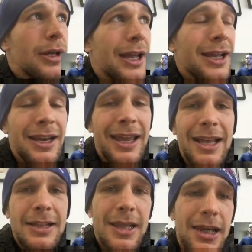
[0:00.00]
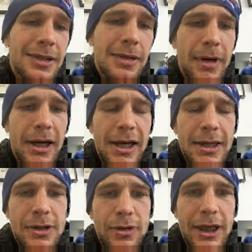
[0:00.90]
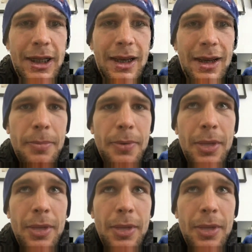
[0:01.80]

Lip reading: I got head kicked in my last training camp,